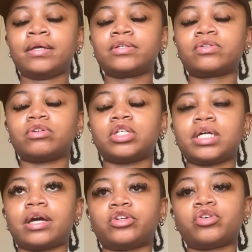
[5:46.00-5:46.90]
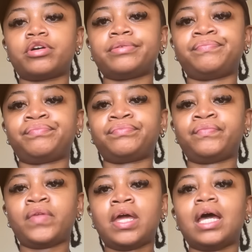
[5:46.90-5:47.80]
Sonja Gashon.
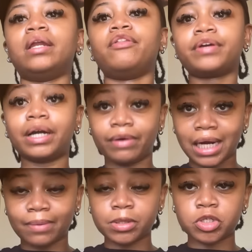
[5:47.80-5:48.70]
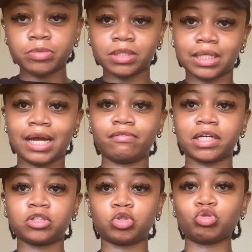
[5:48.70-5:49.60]
Another thing that I really like about the gym is that they have
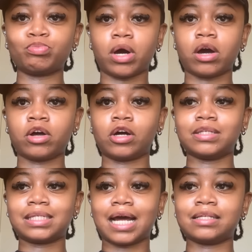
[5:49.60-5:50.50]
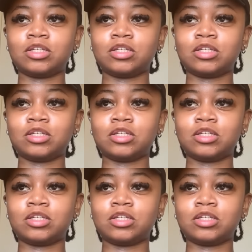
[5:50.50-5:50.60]
like a juice bar on site,